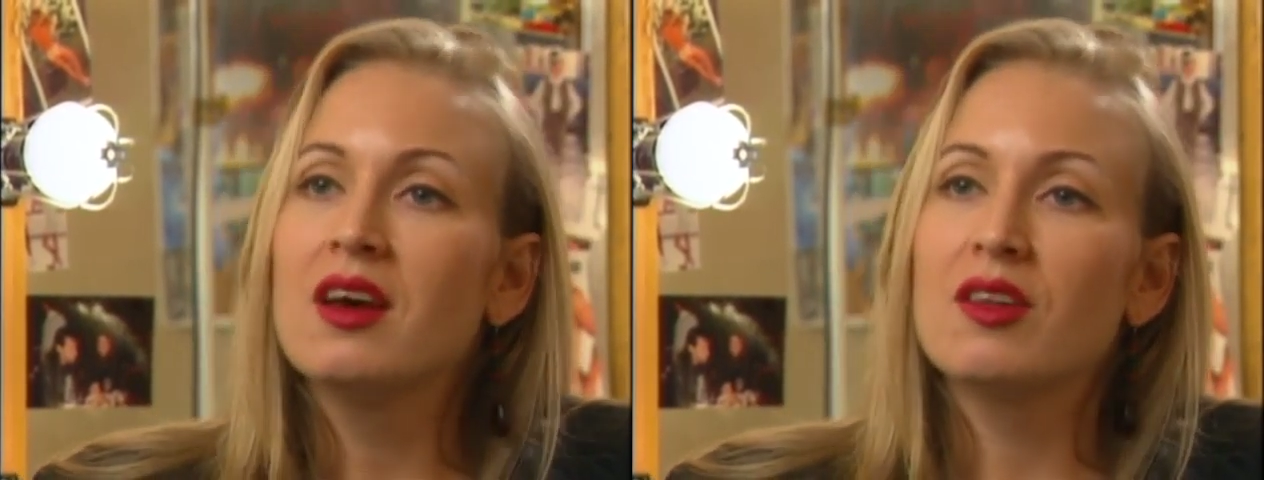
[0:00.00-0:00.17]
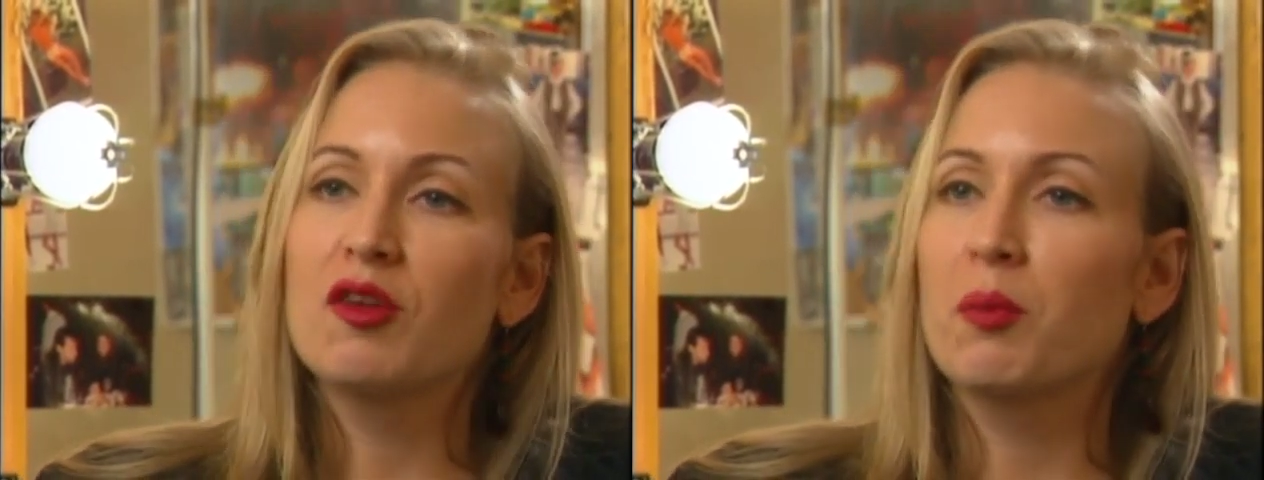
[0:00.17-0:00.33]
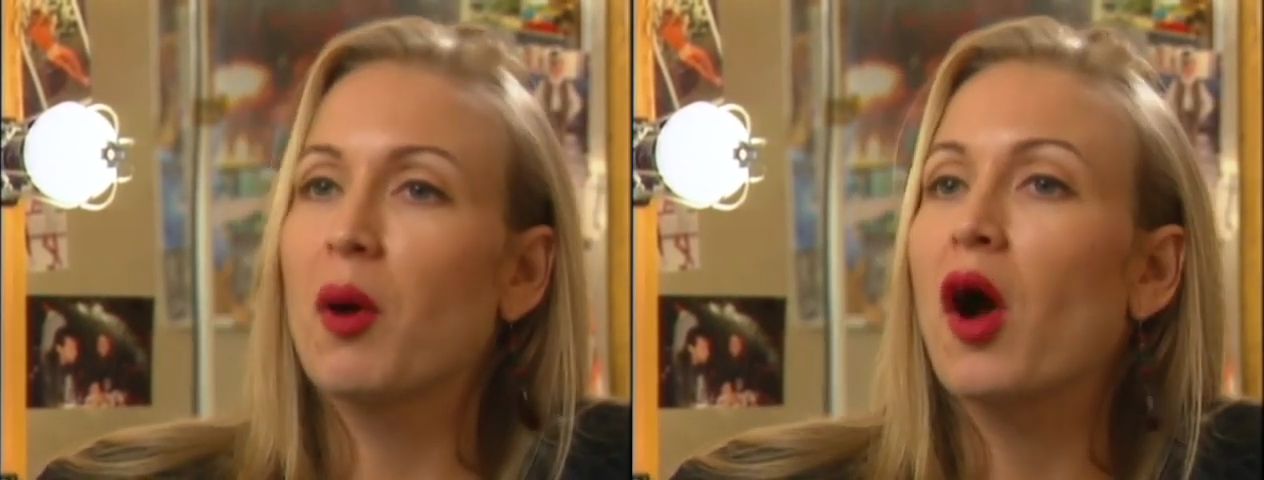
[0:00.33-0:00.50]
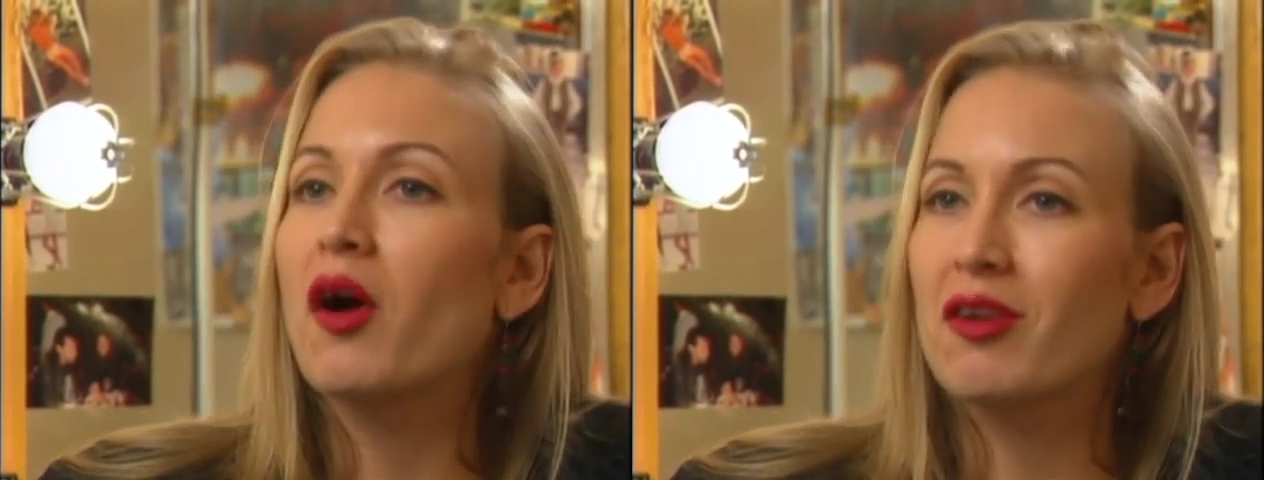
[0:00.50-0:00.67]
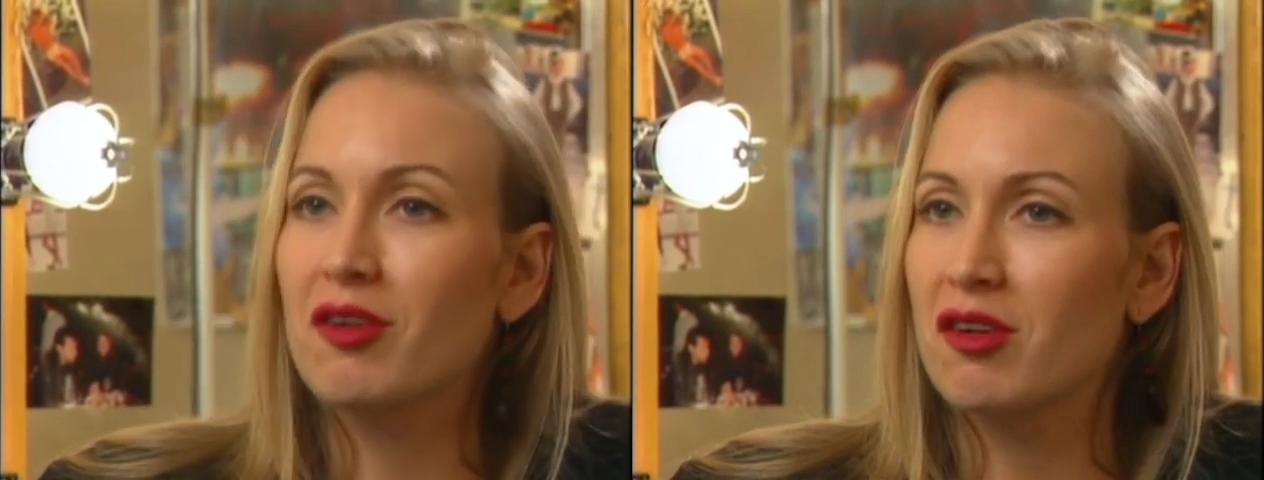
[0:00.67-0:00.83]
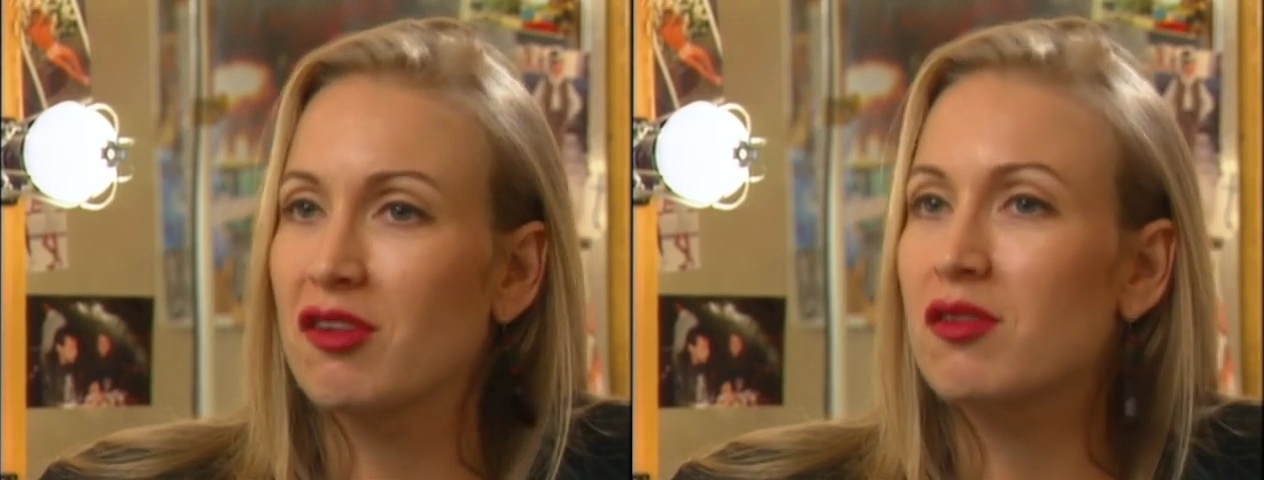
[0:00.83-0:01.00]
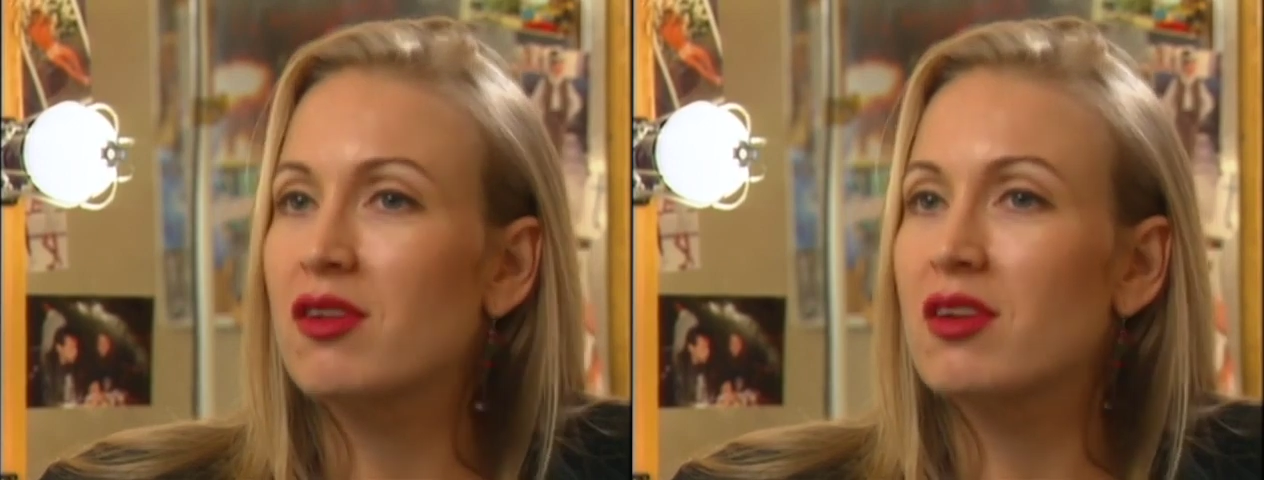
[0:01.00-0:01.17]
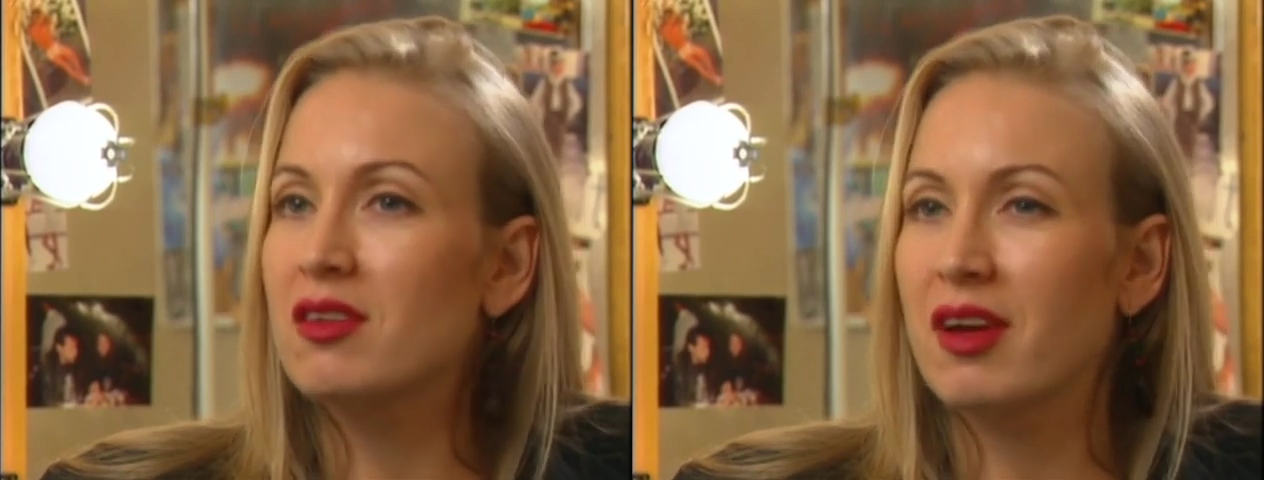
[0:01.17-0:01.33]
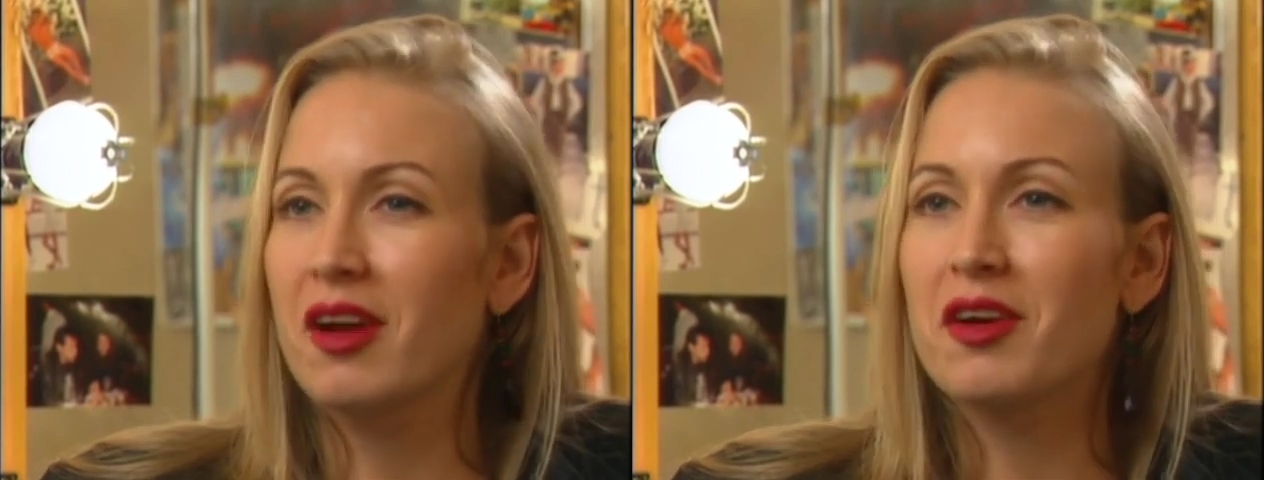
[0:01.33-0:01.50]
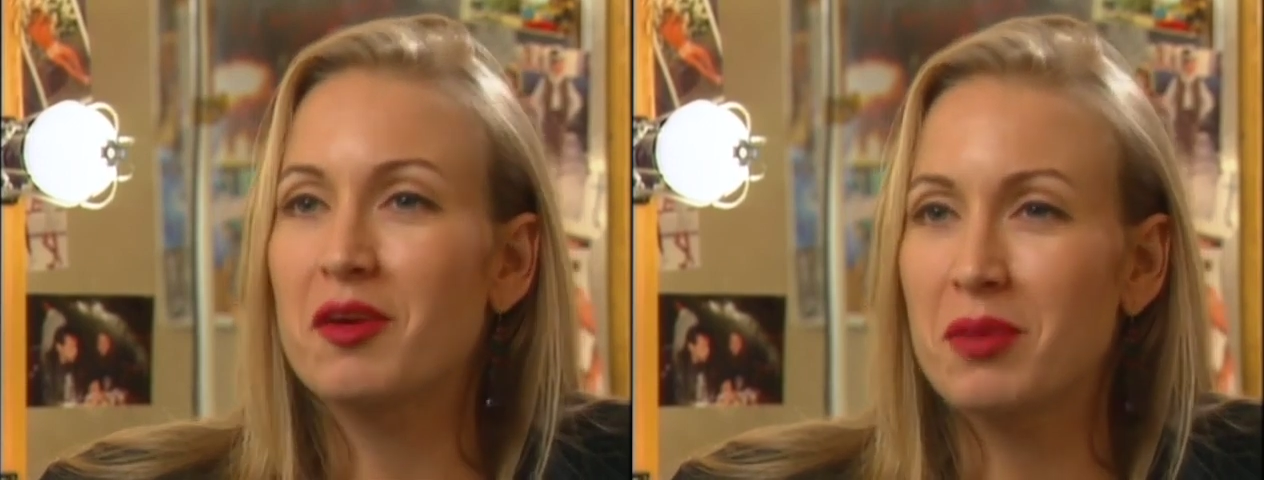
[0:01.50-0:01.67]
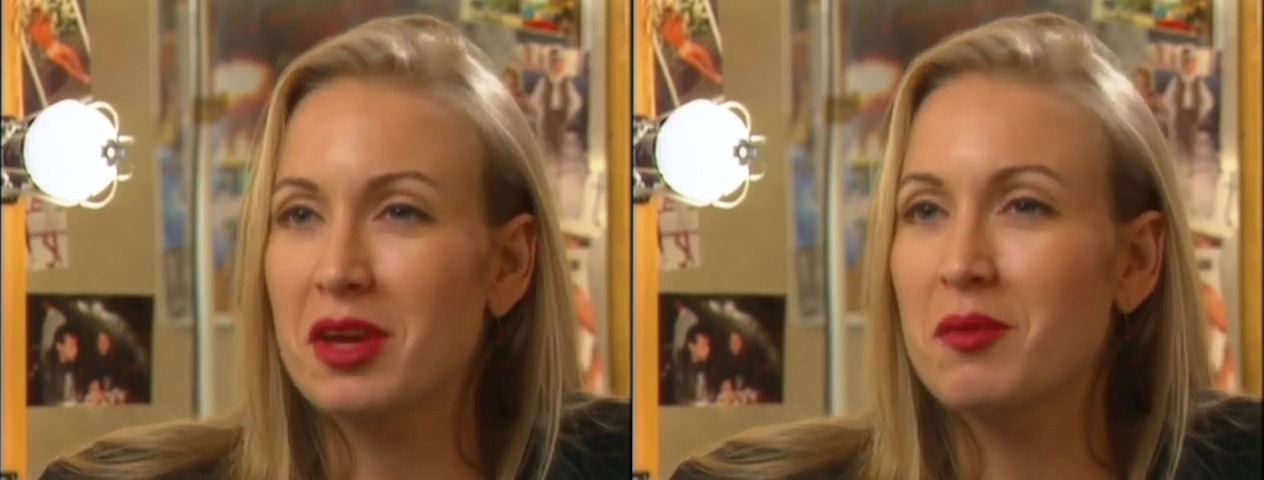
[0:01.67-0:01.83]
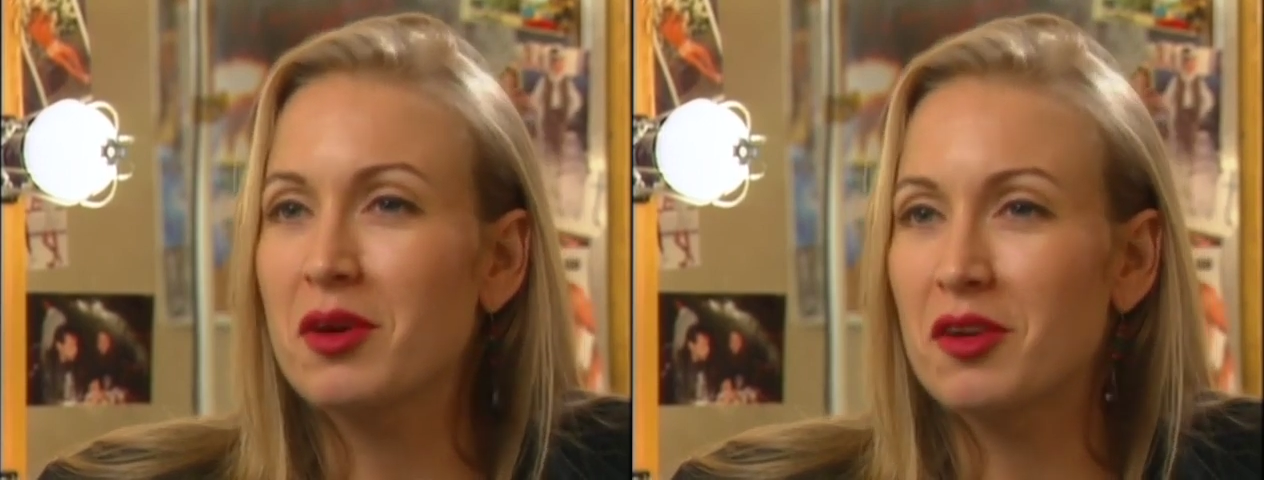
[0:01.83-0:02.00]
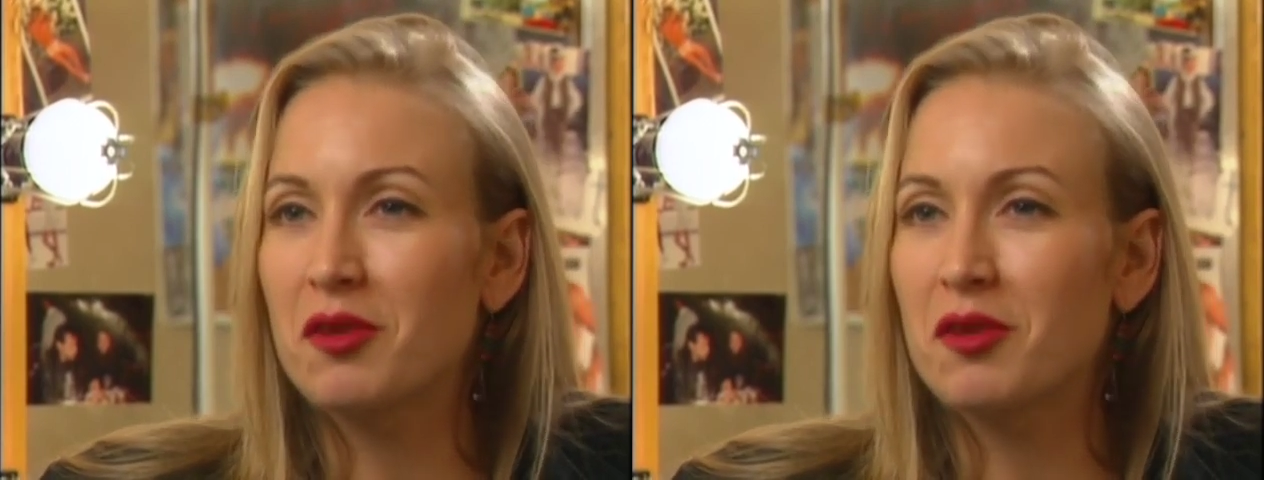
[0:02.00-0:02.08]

their partners, Terry Beeman,